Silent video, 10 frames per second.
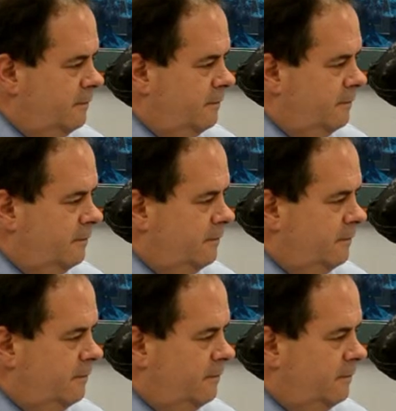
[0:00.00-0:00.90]

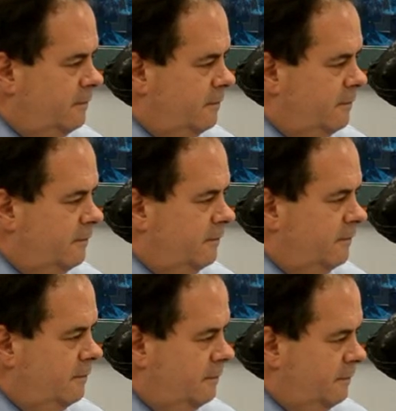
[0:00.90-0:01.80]

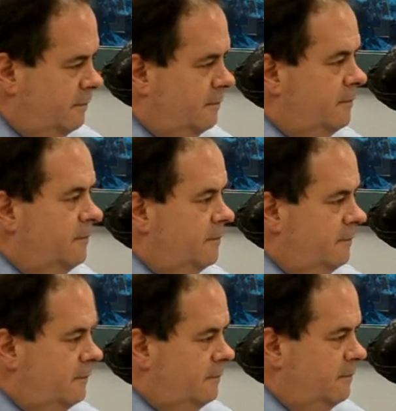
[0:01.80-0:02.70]

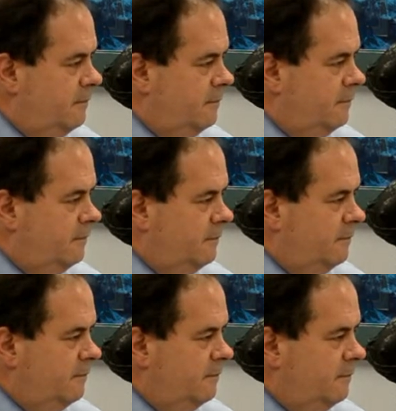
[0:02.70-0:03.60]

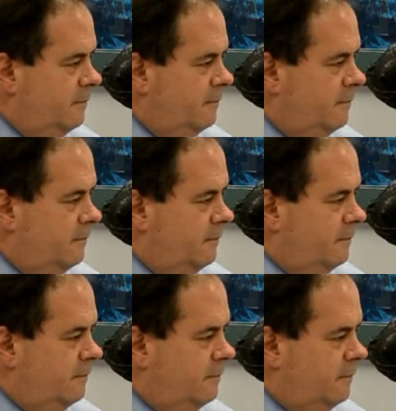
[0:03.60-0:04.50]

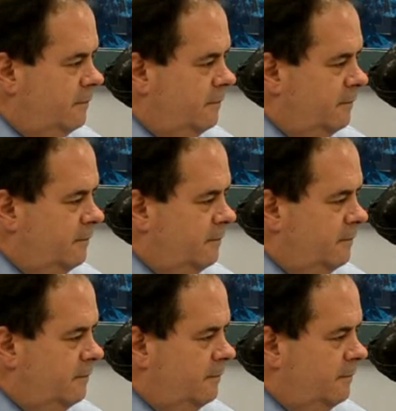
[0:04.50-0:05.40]

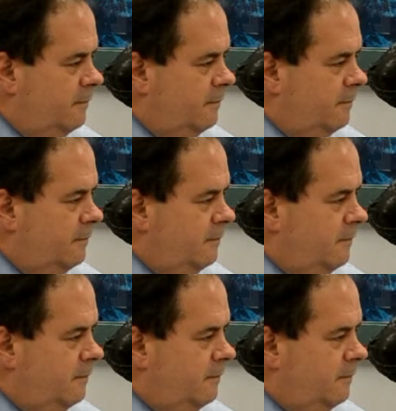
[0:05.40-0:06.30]

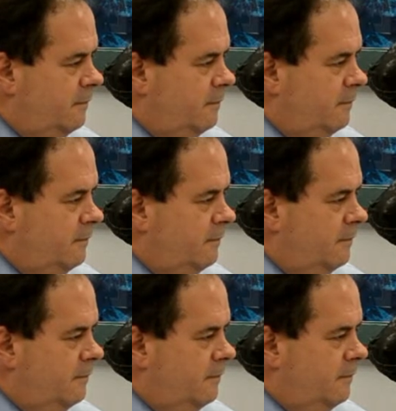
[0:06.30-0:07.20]

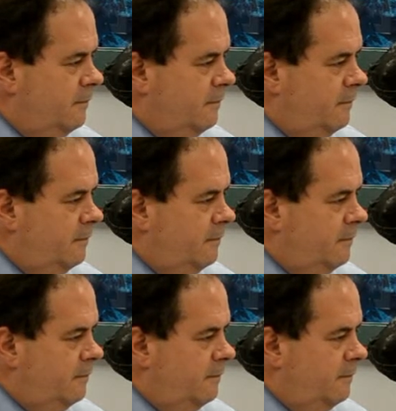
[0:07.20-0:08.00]
(not speaking)